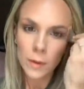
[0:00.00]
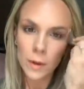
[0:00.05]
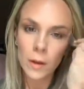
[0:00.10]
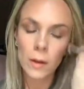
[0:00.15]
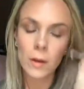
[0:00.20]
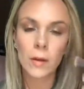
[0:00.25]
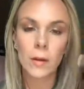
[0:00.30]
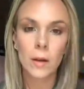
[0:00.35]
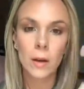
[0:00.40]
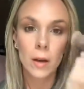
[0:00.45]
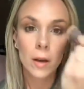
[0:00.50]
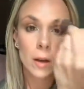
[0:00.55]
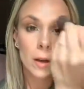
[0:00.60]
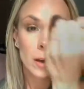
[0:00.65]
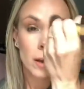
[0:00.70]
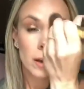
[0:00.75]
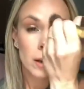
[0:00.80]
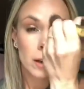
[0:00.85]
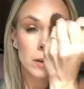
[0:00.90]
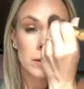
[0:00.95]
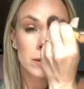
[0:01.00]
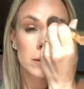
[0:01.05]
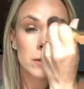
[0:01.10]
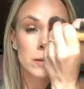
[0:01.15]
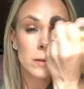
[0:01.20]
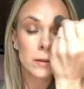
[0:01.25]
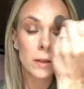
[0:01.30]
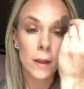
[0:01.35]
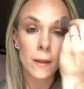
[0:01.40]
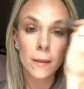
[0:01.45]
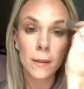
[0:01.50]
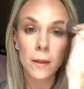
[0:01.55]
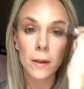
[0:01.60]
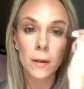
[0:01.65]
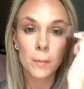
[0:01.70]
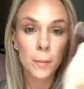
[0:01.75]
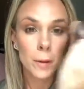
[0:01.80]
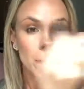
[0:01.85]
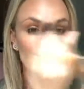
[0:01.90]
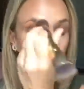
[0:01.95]
Okay, set the
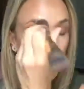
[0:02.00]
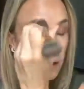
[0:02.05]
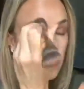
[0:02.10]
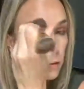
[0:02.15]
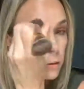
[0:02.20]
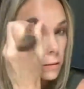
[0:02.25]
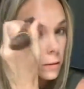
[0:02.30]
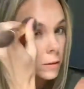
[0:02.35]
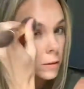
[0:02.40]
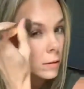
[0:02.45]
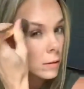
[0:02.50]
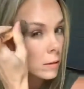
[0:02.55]
brows.